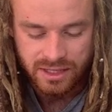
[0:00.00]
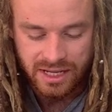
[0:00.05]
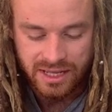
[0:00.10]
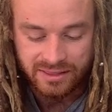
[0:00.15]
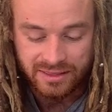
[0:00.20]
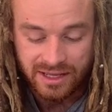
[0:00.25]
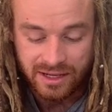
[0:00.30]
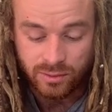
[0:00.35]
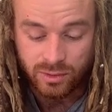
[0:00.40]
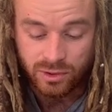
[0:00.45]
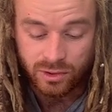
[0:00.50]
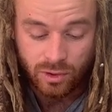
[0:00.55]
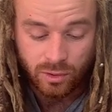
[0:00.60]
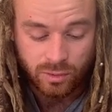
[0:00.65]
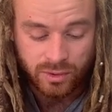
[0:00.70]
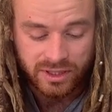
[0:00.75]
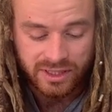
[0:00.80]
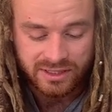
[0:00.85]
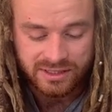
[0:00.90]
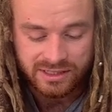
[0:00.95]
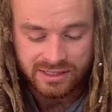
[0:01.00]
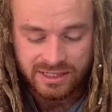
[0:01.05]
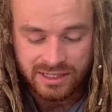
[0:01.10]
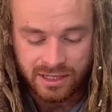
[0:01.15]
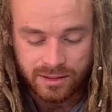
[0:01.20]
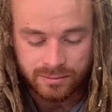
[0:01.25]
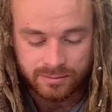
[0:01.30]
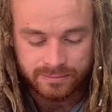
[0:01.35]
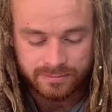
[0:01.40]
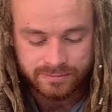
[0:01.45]
and they were not willing to
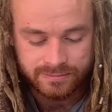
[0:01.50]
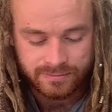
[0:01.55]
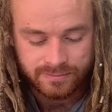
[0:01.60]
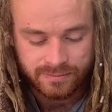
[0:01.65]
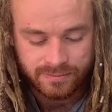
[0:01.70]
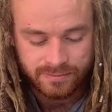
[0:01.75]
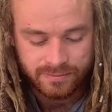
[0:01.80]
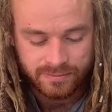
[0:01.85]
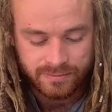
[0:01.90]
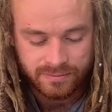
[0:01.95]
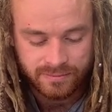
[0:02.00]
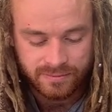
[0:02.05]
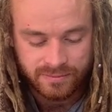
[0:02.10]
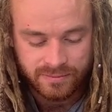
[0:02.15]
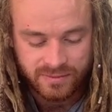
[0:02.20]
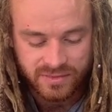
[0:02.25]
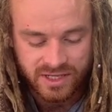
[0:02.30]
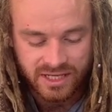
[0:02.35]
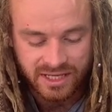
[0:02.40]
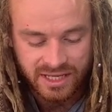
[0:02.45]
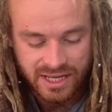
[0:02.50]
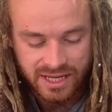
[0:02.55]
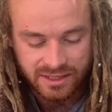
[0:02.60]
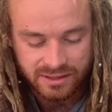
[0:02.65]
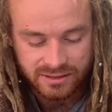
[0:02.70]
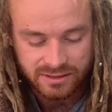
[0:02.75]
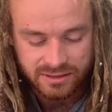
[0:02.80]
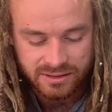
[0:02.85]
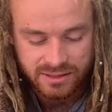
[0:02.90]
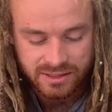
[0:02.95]
come.
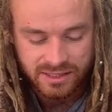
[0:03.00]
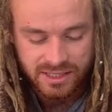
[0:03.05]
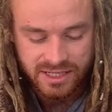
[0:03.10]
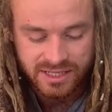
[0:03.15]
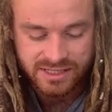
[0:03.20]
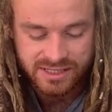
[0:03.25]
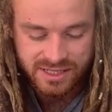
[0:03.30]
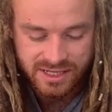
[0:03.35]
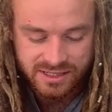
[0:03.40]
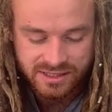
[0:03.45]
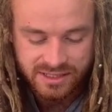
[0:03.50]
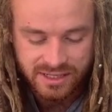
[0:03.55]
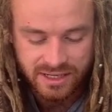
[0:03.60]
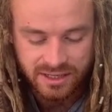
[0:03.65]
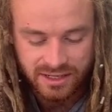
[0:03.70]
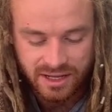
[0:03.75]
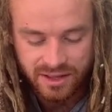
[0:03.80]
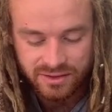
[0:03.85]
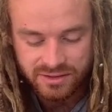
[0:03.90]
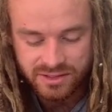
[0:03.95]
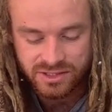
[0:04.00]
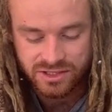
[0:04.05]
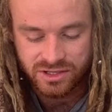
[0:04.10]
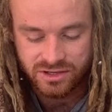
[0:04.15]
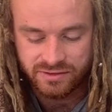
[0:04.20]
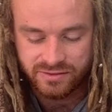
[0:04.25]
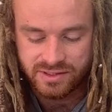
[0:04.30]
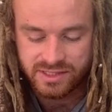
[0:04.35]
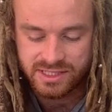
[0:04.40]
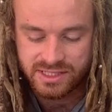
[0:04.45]
Again, he sent out other
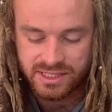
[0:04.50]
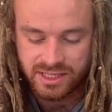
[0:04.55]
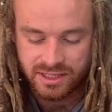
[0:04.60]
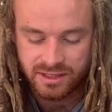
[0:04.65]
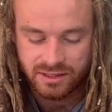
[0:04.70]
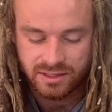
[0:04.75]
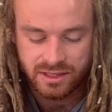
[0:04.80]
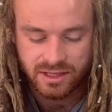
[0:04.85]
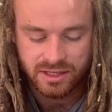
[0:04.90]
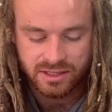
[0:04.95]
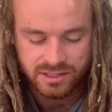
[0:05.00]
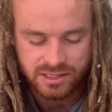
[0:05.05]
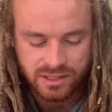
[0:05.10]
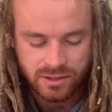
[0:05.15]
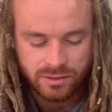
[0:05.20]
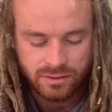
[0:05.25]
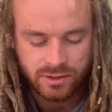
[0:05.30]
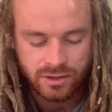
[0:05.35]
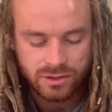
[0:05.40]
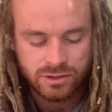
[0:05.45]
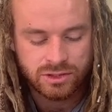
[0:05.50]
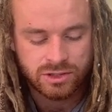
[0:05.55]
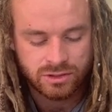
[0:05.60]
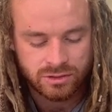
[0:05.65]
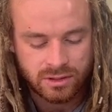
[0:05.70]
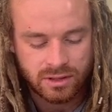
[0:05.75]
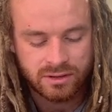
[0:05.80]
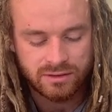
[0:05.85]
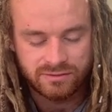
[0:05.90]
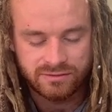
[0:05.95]
servants, saying, 'Tell those
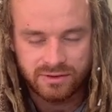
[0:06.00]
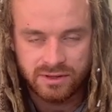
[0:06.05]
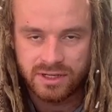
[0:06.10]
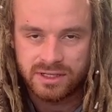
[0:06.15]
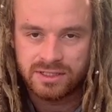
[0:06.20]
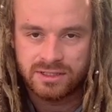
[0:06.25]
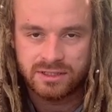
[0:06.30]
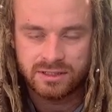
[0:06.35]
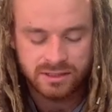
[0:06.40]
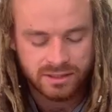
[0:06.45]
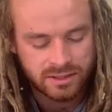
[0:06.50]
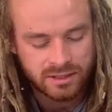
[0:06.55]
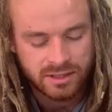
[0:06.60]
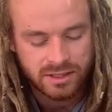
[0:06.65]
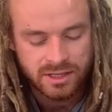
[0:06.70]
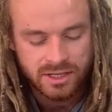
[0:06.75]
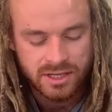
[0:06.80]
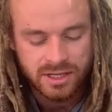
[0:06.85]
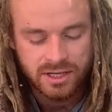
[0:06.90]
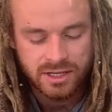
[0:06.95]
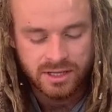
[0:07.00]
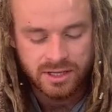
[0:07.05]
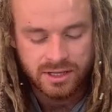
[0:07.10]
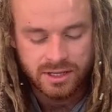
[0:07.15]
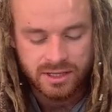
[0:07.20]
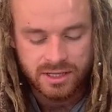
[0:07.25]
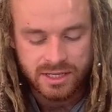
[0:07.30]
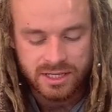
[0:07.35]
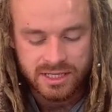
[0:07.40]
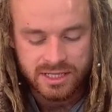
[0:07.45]
who are invited,
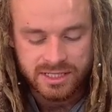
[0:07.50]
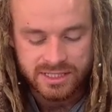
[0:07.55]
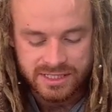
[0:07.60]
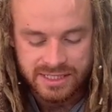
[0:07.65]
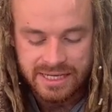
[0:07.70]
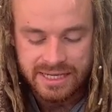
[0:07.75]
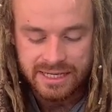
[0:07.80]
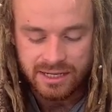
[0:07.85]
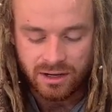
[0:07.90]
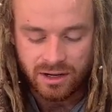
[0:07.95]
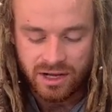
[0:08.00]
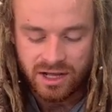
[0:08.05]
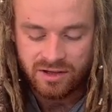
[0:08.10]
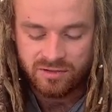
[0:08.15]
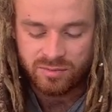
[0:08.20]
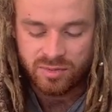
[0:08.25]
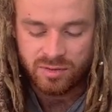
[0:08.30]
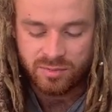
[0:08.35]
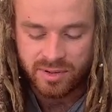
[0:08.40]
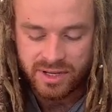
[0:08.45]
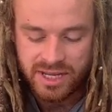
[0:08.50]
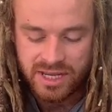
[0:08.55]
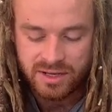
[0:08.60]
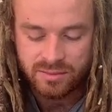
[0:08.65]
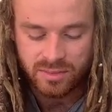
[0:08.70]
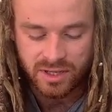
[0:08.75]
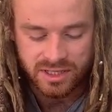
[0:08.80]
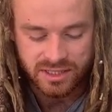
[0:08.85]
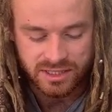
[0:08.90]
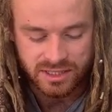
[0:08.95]
see, I have prepared
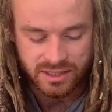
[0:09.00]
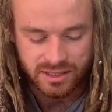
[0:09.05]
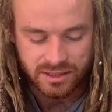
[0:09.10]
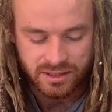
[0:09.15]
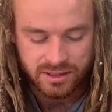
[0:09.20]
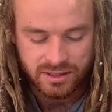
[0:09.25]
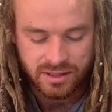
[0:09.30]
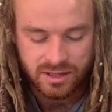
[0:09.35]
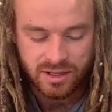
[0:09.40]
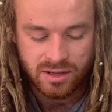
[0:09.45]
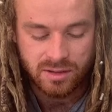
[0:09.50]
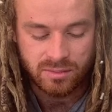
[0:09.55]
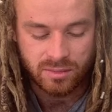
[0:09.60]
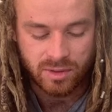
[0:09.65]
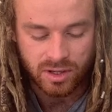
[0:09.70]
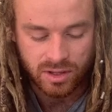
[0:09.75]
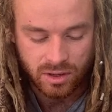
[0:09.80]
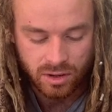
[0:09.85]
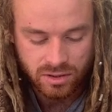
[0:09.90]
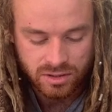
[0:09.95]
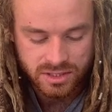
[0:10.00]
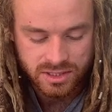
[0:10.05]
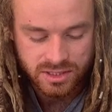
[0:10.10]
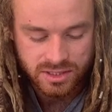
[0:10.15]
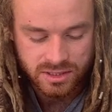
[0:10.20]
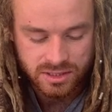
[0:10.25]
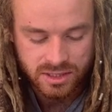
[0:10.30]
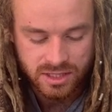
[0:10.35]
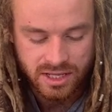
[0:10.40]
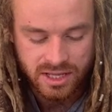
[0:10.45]
my dinner. My
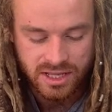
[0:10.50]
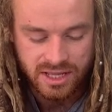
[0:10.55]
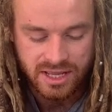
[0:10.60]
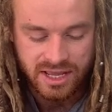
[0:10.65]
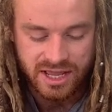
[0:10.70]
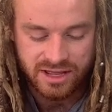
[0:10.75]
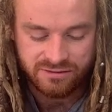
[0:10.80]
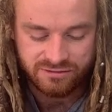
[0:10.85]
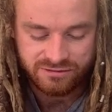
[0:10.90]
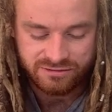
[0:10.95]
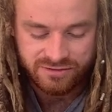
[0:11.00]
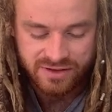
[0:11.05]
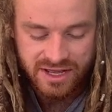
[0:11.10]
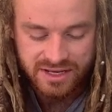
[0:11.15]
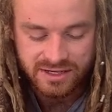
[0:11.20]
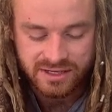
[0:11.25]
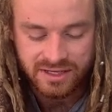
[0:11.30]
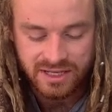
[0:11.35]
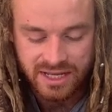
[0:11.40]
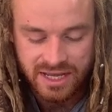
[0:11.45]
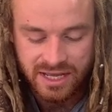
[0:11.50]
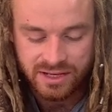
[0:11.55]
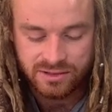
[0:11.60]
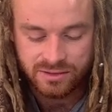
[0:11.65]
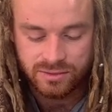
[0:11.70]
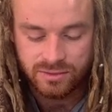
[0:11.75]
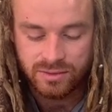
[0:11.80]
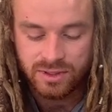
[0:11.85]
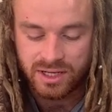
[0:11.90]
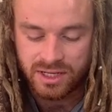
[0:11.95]
oxen and fatted
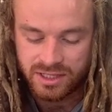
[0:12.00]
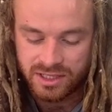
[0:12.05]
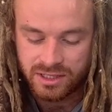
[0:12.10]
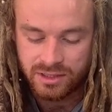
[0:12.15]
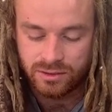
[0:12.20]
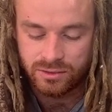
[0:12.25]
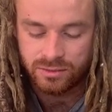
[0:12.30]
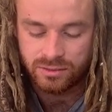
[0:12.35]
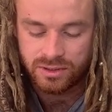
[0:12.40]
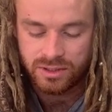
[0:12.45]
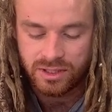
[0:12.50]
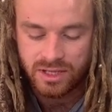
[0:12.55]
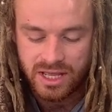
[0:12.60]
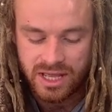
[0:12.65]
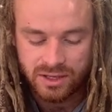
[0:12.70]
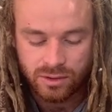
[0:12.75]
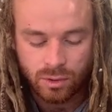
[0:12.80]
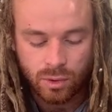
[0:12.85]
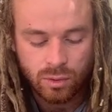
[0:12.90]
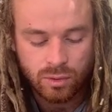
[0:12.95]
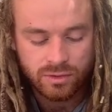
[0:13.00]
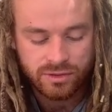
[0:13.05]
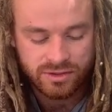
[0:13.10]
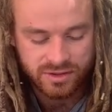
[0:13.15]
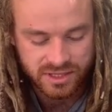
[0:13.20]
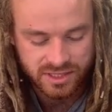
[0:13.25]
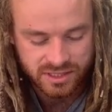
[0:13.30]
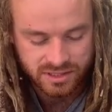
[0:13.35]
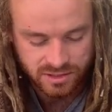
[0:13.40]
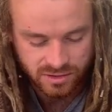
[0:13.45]
cattle are killed, and all
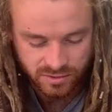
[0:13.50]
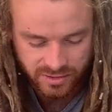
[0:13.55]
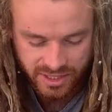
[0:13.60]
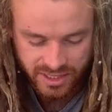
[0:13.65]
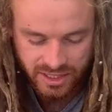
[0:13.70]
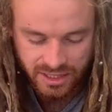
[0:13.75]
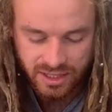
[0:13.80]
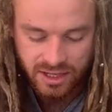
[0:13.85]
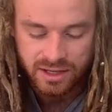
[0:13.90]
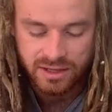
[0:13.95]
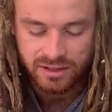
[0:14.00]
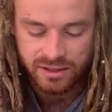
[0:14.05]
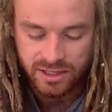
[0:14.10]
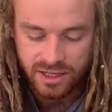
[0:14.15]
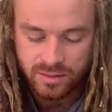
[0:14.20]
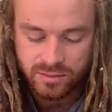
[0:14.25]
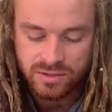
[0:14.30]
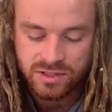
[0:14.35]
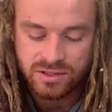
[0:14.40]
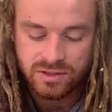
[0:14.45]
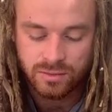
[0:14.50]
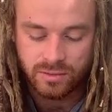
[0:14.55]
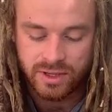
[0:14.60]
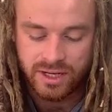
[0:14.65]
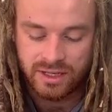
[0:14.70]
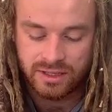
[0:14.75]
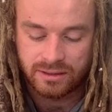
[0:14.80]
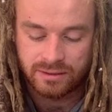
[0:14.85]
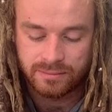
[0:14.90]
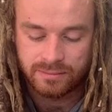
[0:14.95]
things are ready. Come to the
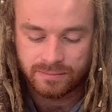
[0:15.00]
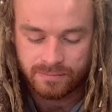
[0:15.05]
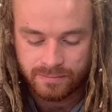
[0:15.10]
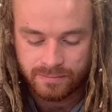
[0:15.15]
wedding.'